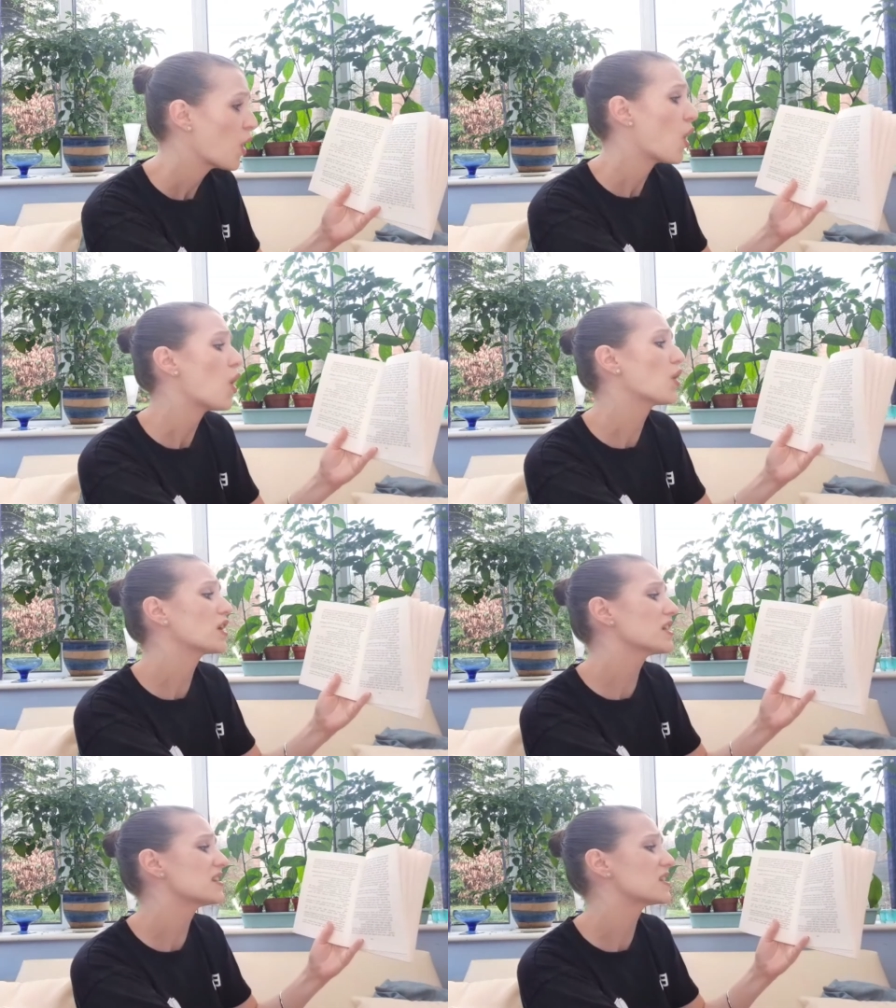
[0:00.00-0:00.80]

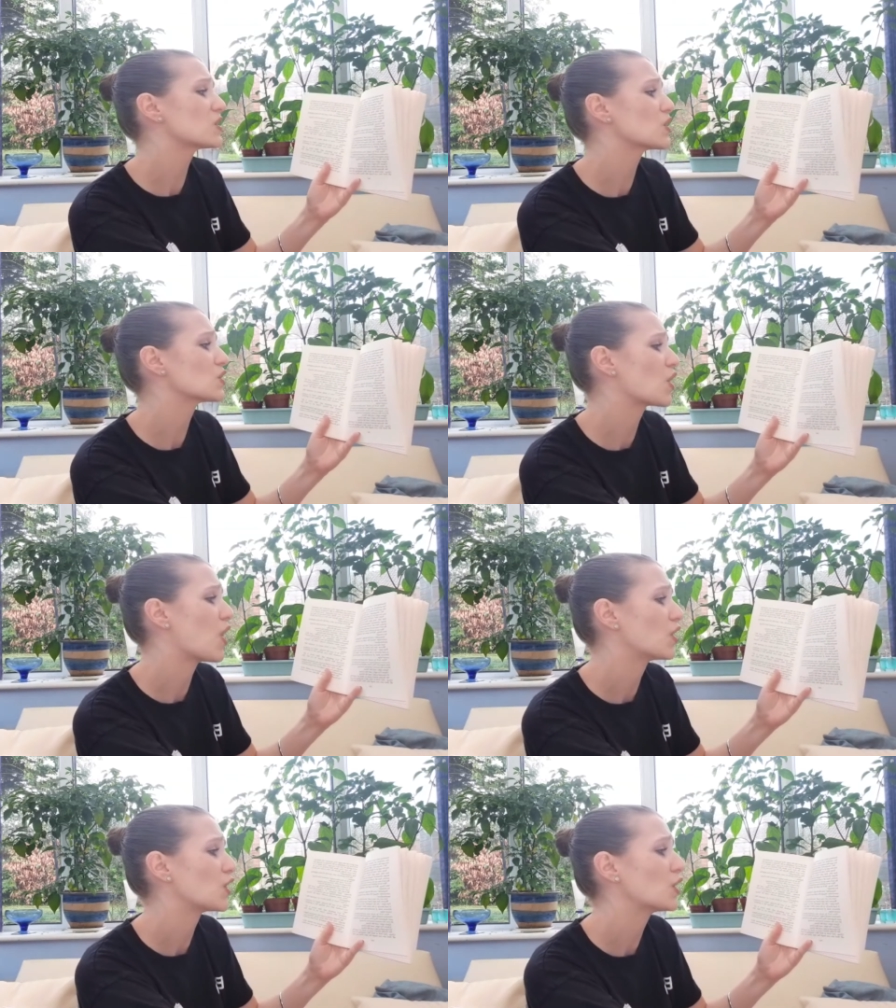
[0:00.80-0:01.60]
Augustus has
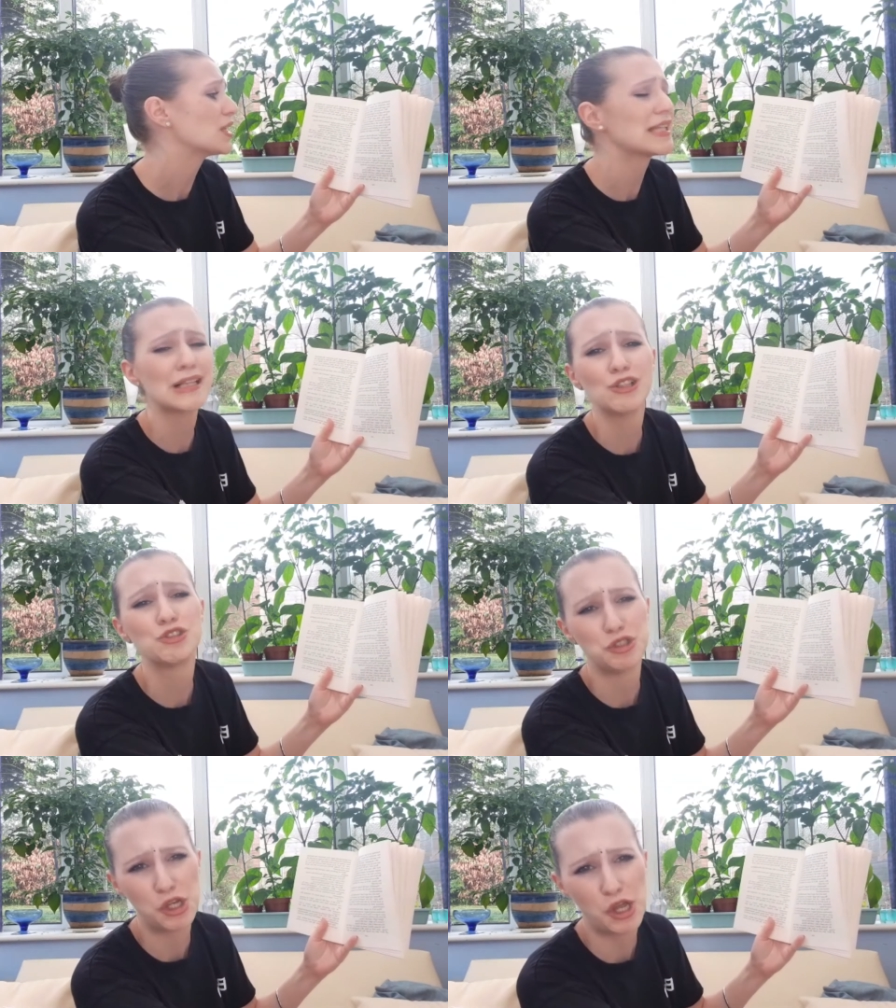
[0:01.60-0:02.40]
gone on a little
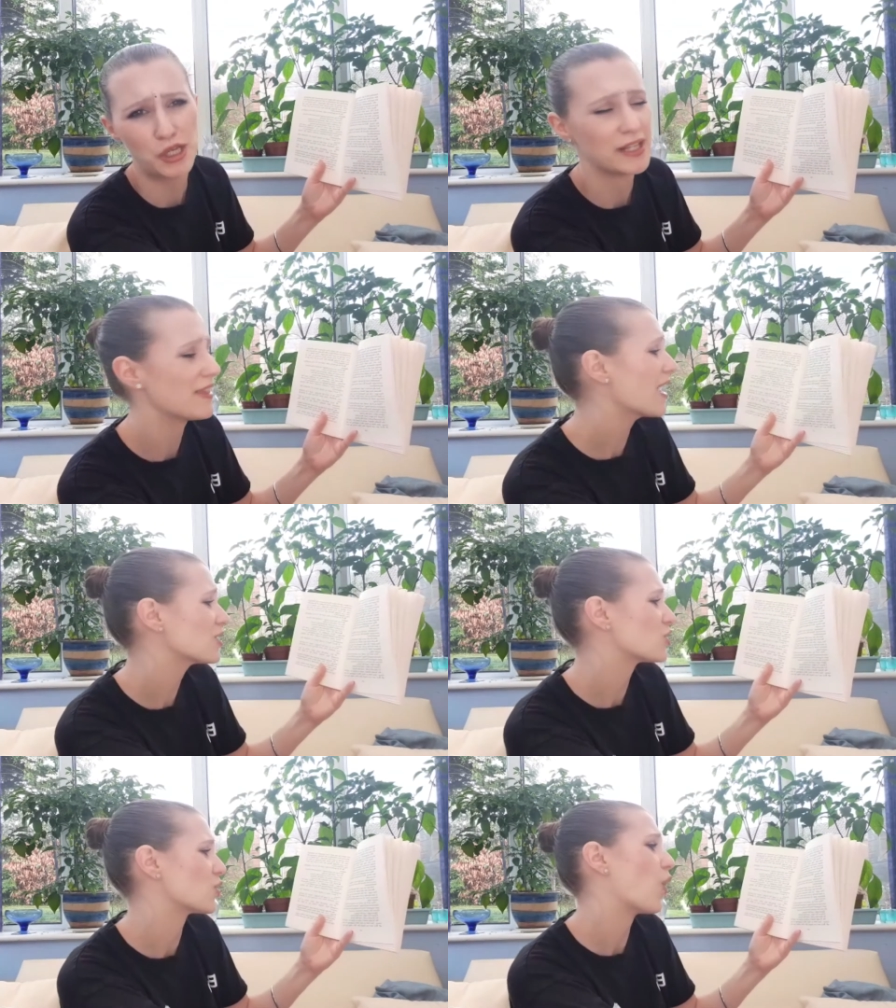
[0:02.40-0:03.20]
journey,
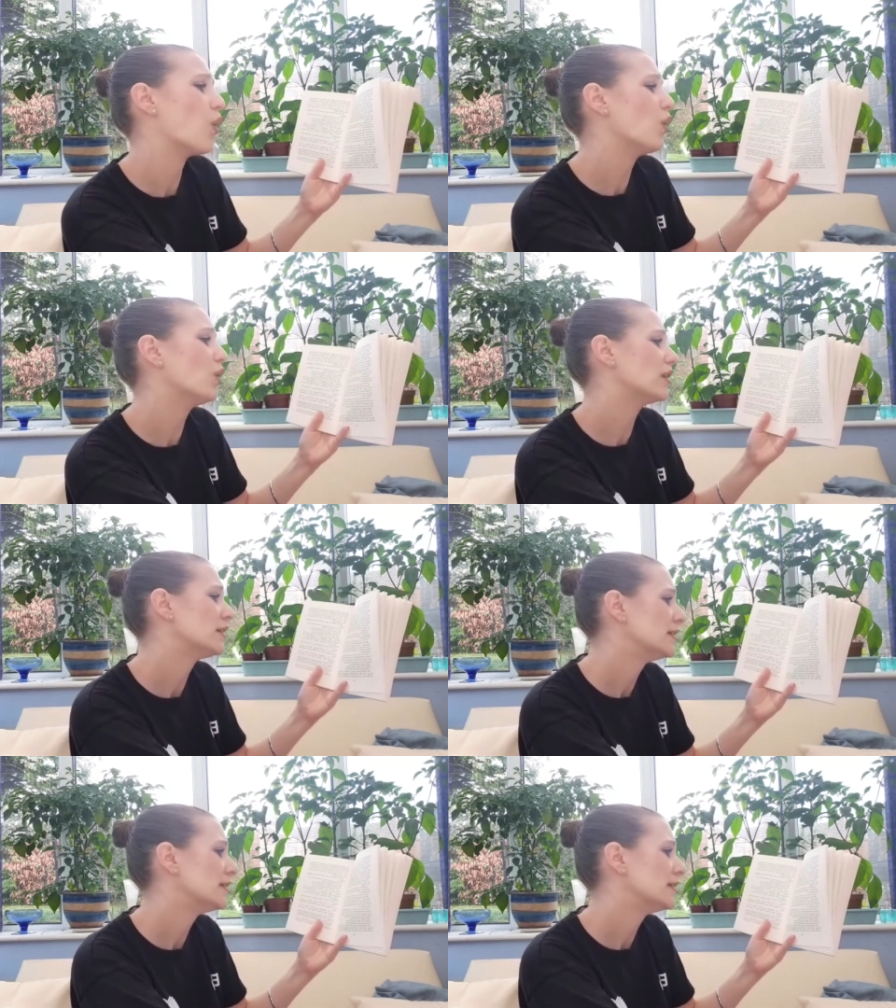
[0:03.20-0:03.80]
that's all.